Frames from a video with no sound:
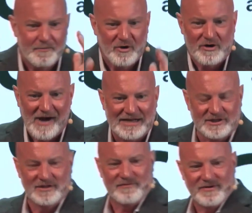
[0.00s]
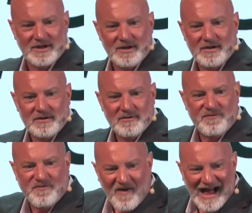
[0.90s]
progressive,
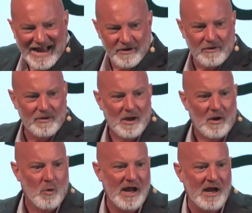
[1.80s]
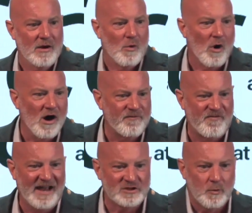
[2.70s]
final. We were
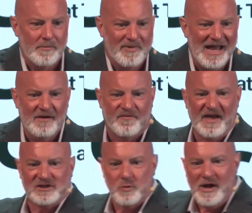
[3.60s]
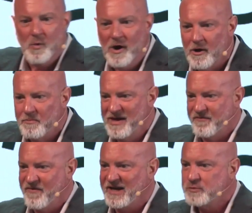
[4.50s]
fixed. We're being fixed. We will be
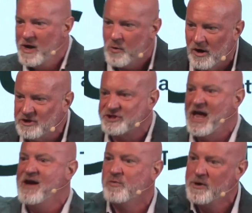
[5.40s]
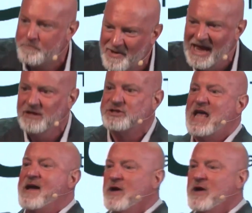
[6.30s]
fixed. We were saved. We're being saved.